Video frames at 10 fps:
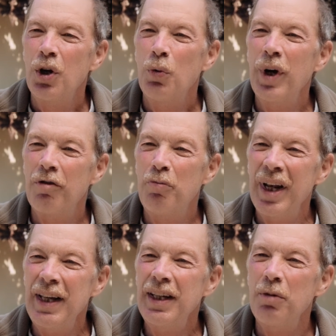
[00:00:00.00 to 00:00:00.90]
We have
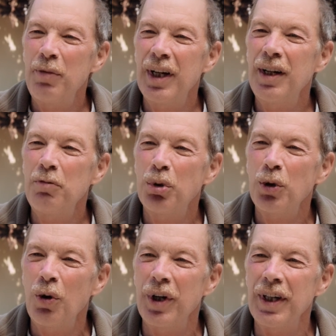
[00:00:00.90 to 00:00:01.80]
many committed
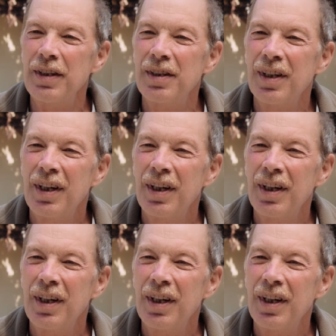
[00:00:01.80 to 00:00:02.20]
employees.